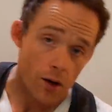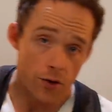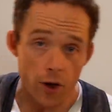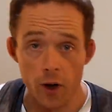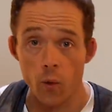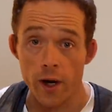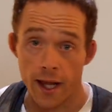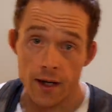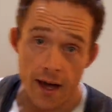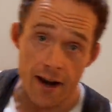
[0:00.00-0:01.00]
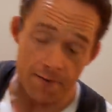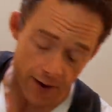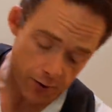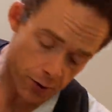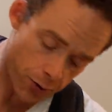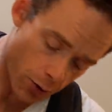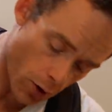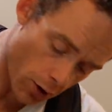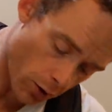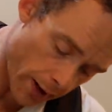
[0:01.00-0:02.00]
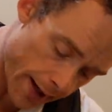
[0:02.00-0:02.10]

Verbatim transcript: Start at one end and affix the screw all the way